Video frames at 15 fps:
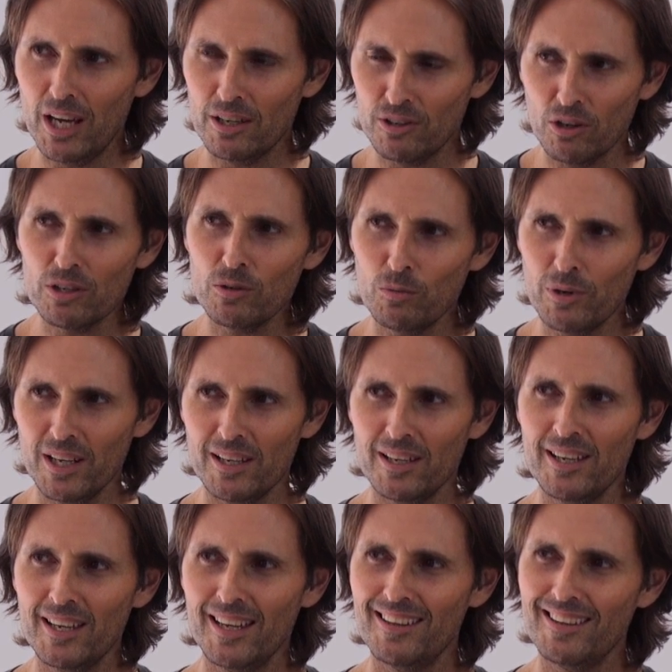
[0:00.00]
are not
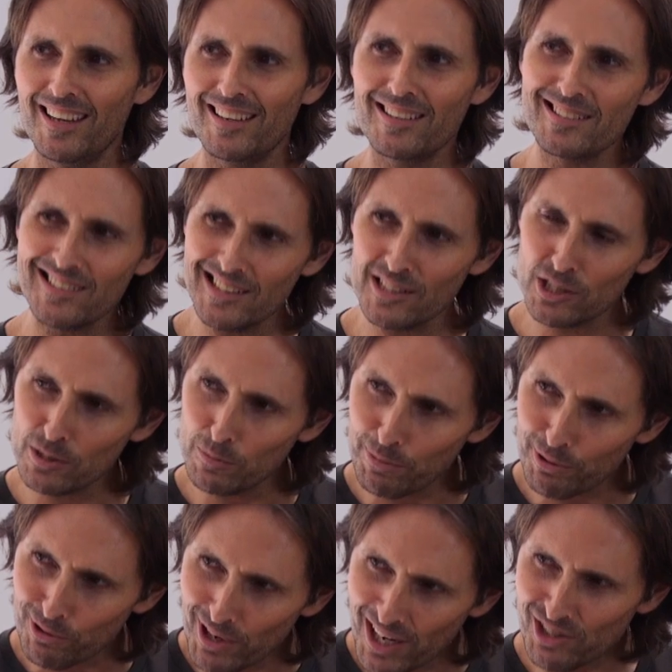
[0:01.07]
aware that it's the
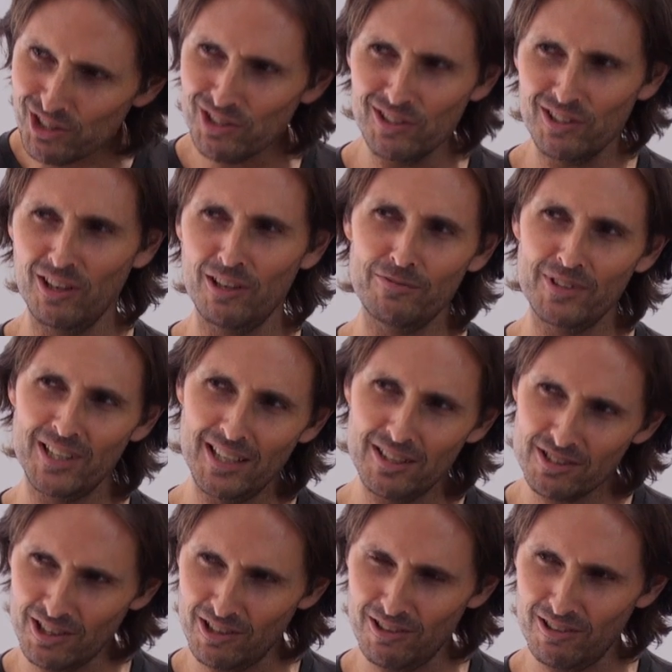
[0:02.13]
suppression of their
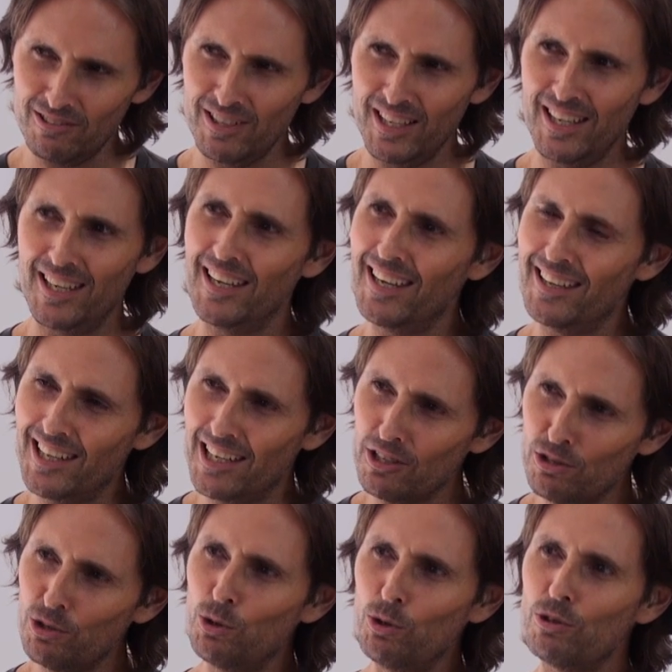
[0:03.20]
soul
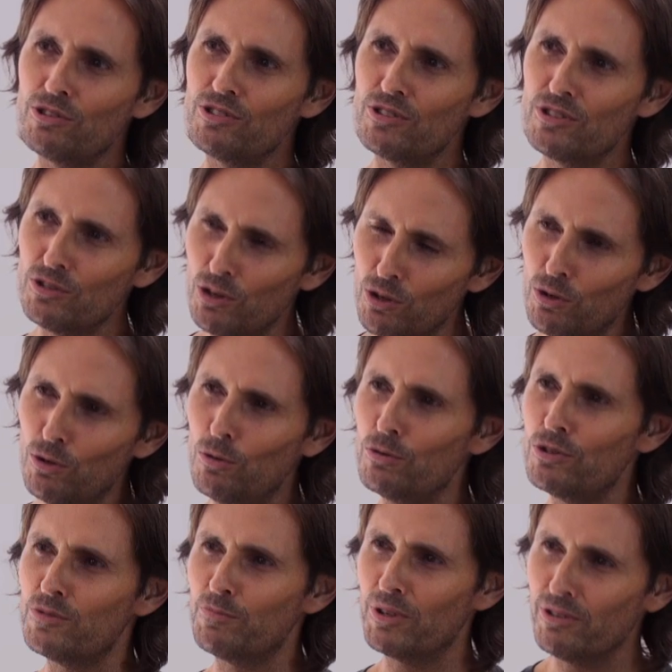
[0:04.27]
that causes
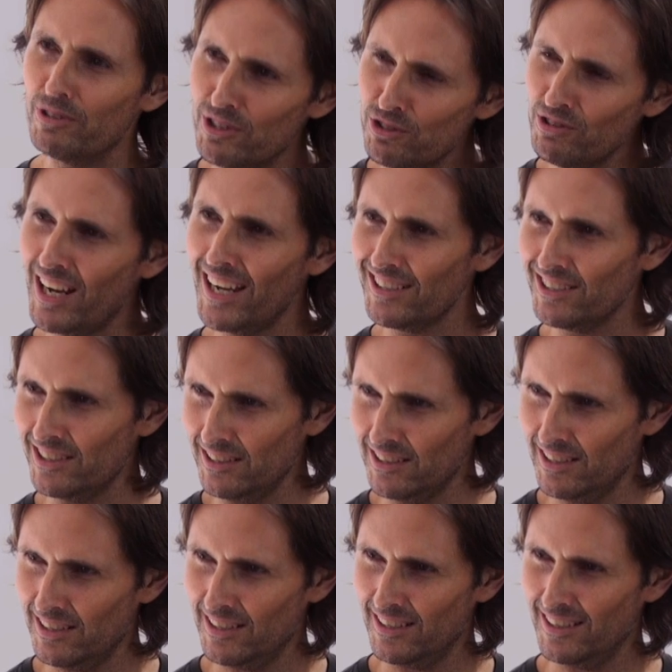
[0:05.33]
all spirit attraction.
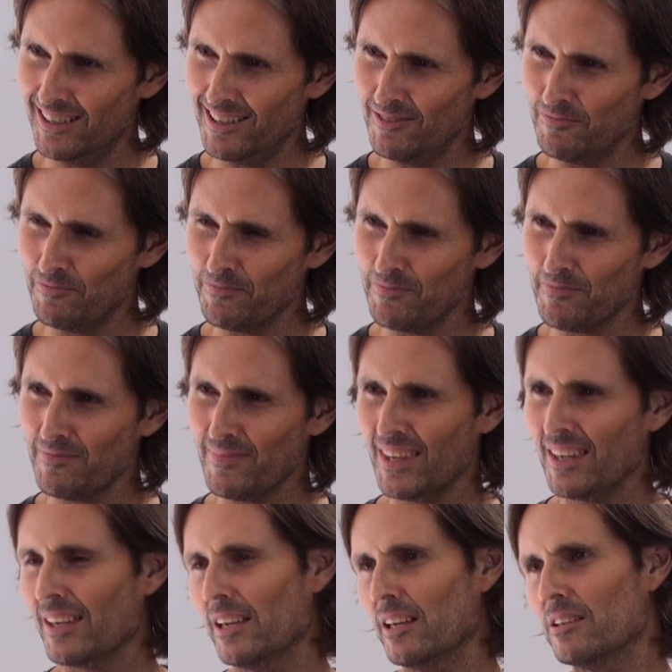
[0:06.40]

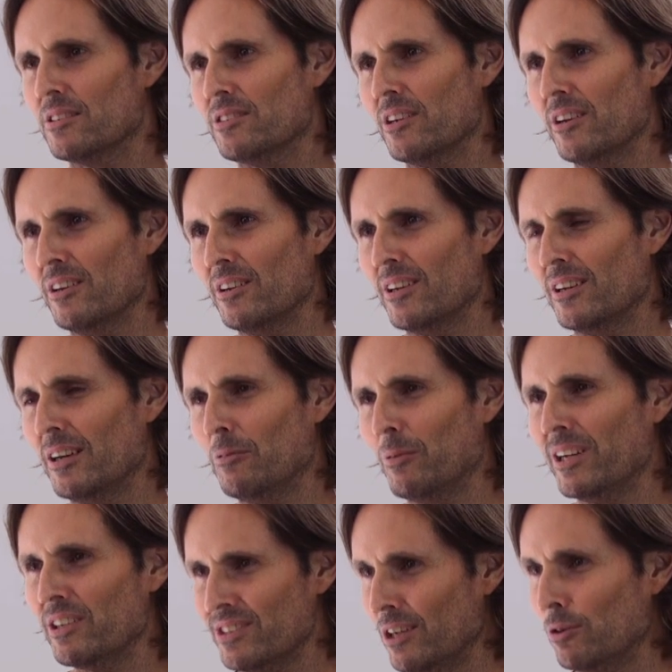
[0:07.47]
So
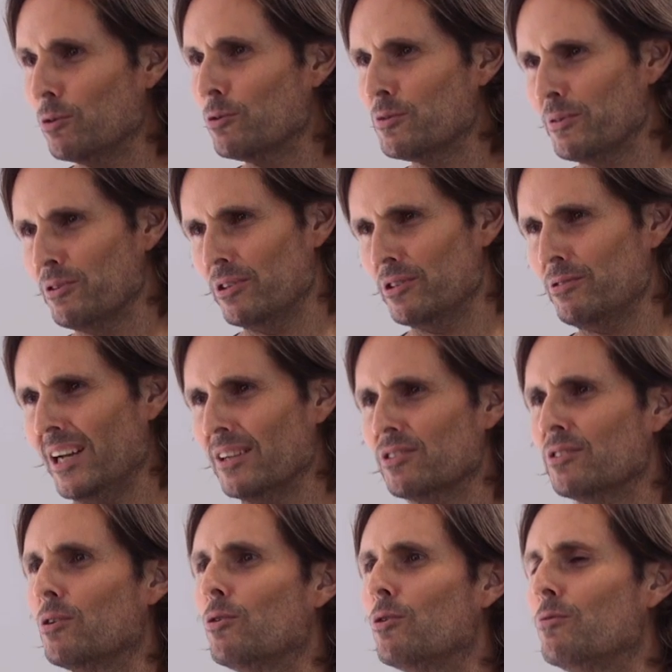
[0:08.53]
when I say all spirit
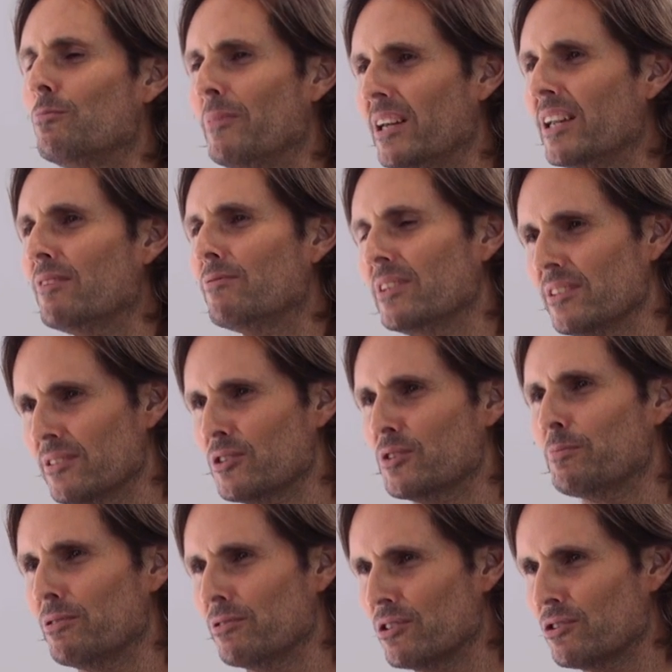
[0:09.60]
attraction, all malevolent
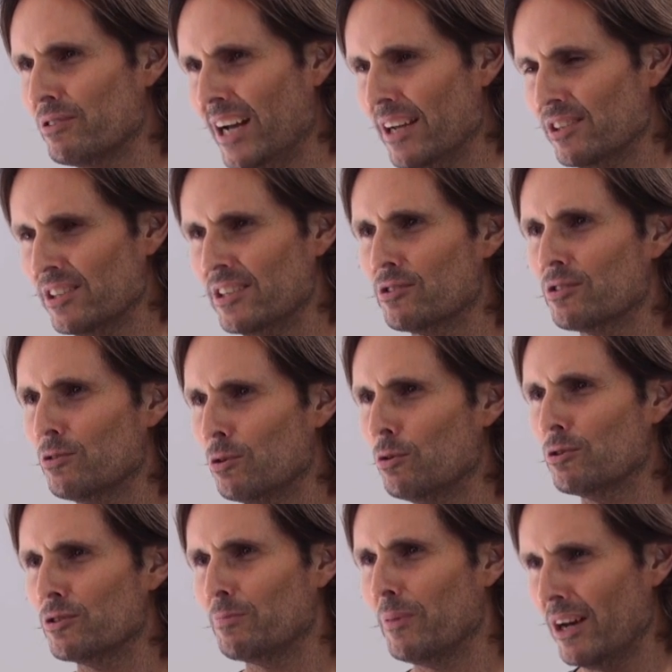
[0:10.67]
spirit attraction is
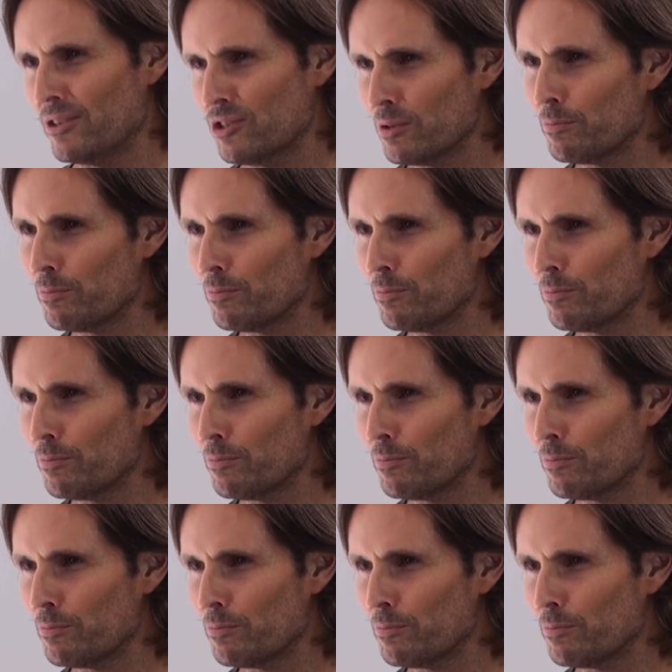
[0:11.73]
caused by